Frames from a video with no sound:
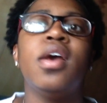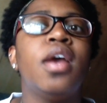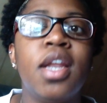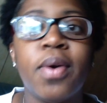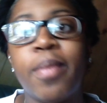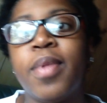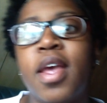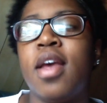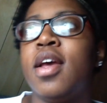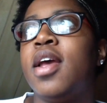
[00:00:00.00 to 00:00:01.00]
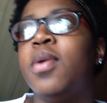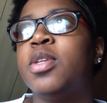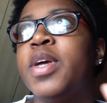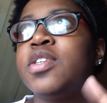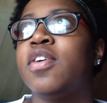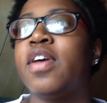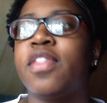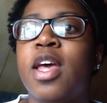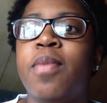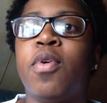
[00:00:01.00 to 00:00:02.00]
Anyway, it was a picture of
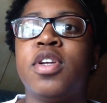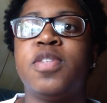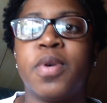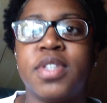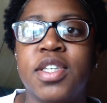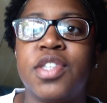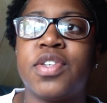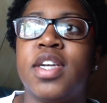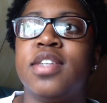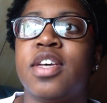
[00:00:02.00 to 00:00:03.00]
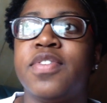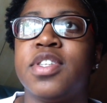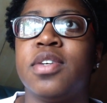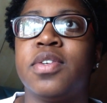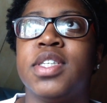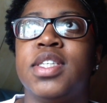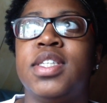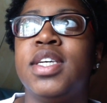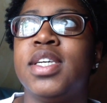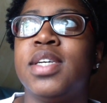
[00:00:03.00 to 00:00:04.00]
like them on Sports Illustrated and stuff, and so Chrissy
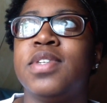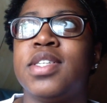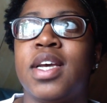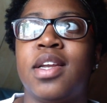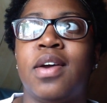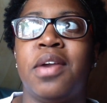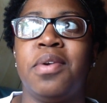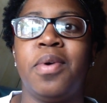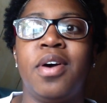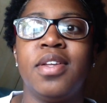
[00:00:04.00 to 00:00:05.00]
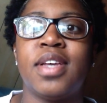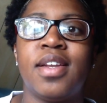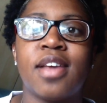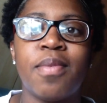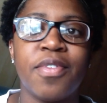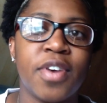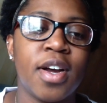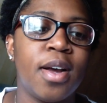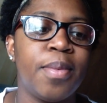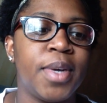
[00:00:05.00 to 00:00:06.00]
Teigen was saying, you know, I don't know where all this hate is coming
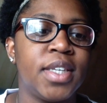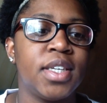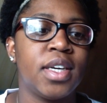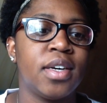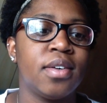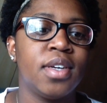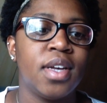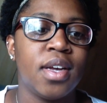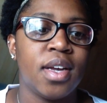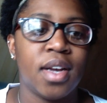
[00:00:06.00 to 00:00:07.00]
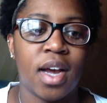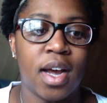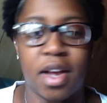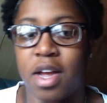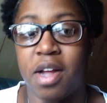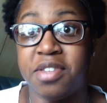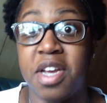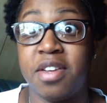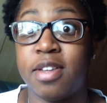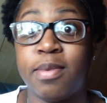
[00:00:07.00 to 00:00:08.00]
from, and, you know, I'll
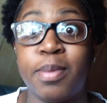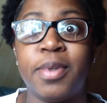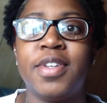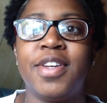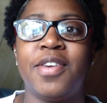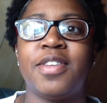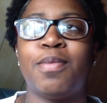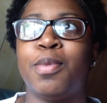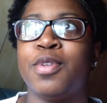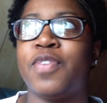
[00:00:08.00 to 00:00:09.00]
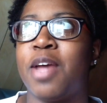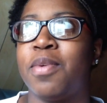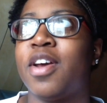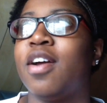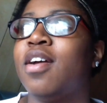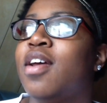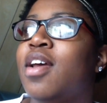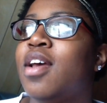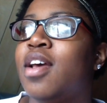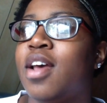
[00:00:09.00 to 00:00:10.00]
take acceptable. You know, acceptable's fine with her.
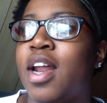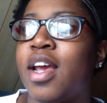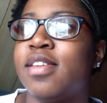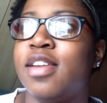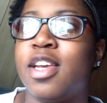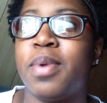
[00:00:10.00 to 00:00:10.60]
And I guess the Nicki